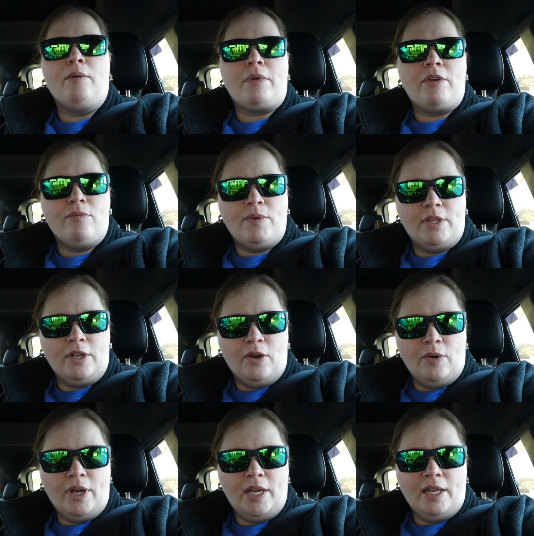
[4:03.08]
give me the
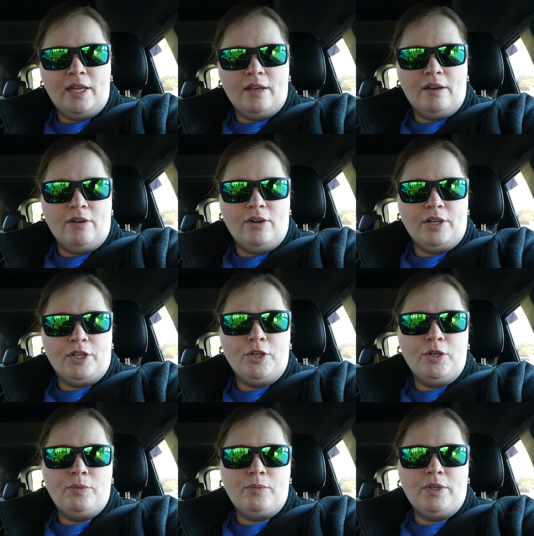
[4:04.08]
go-ahead on a
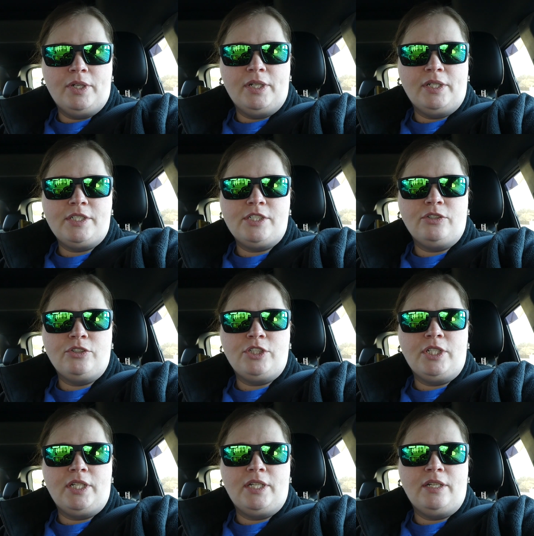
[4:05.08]
good one until
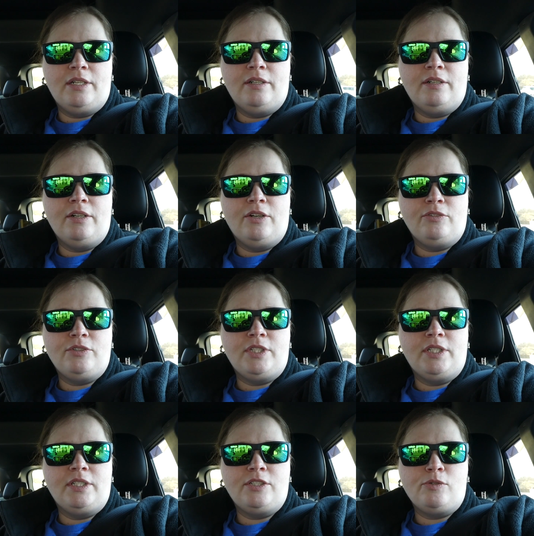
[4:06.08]
she knows
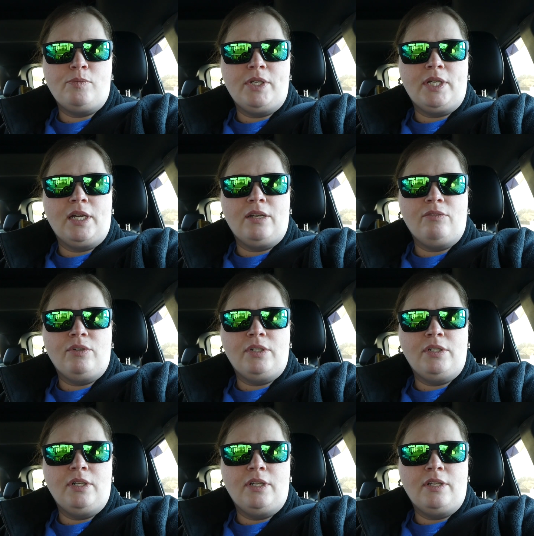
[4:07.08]
that this will be kind of
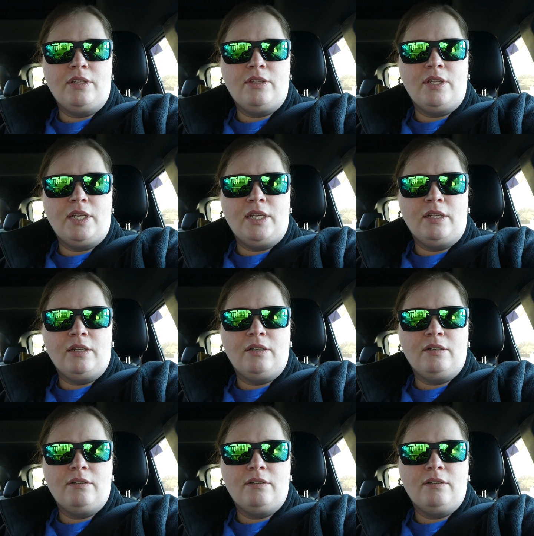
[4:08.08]
a thing